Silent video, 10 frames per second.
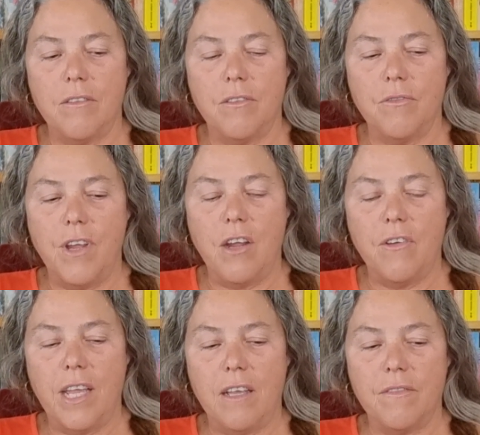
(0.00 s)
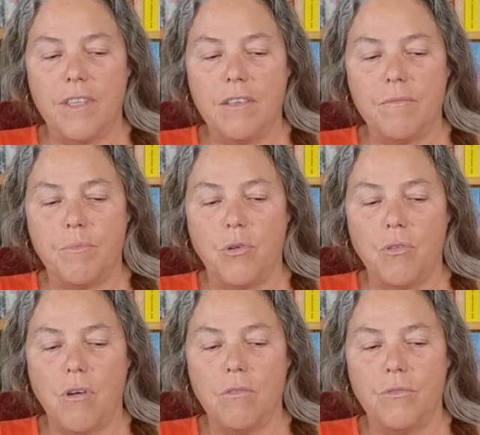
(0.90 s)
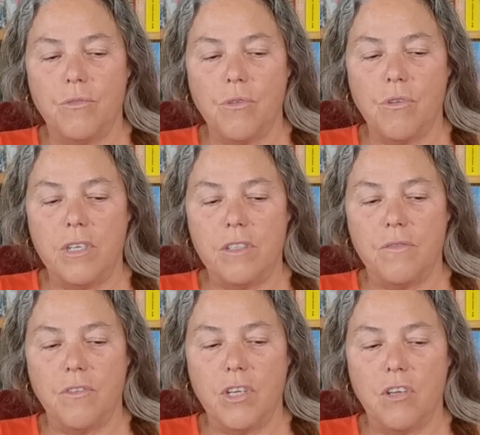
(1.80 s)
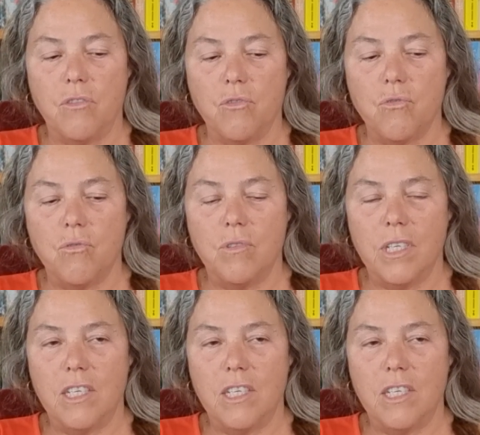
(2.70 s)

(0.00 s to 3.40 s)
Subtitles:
the rearing of the poor old Thorn is very cruel.